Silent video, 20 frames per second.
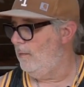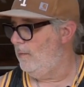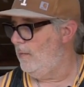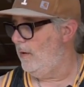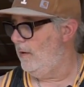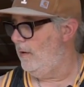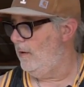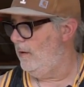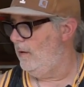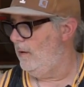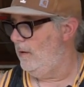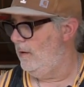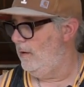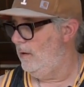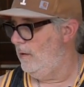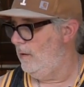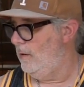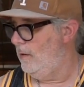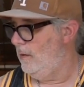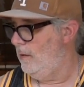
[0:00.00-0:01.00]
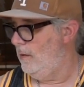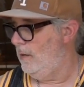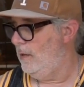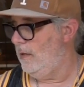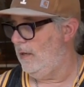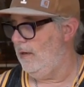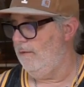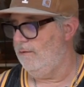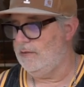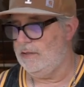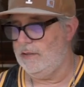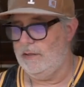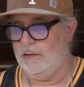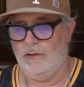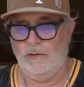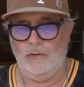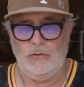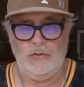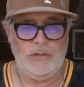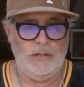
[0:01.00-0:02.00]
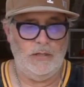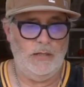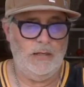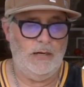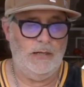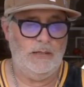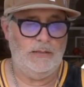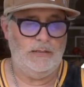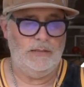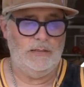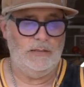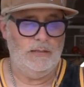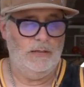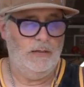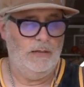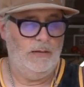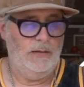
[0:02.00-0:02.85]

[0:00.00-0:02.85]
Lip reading: but it gives the illusion that it's